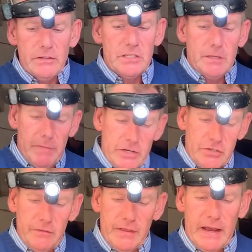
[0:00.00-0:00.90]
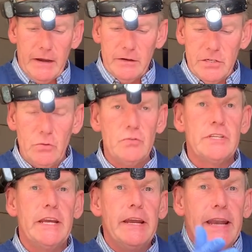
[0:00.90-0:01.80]
is just a mixture of the hand
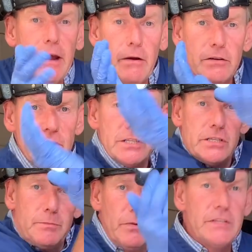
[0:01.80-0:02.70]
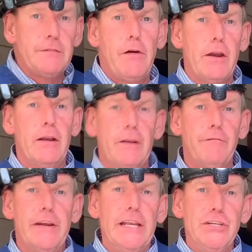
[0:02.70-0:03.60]
tools here now, just to put this final
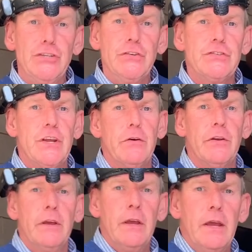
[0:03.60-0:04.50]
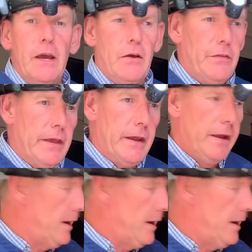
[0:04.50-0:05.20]
finish and so on there.